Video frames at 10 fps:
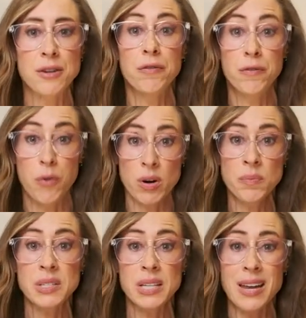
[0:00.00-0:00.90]
and
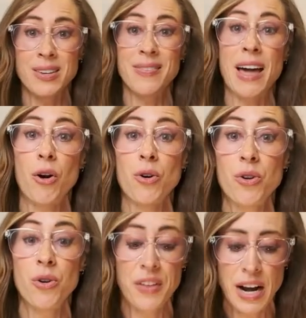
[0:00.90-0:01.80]
forms in that
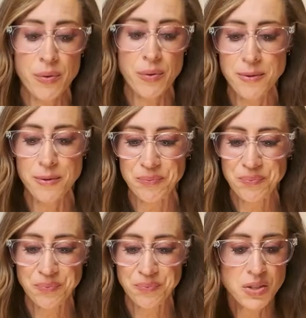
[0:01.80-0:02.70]
article that I write.
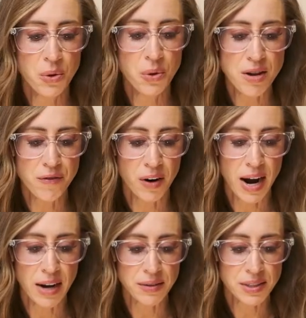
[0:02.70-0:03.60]
So thank you for
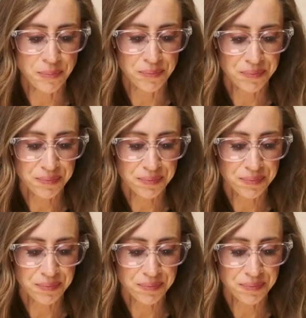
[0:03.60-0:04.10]
asking.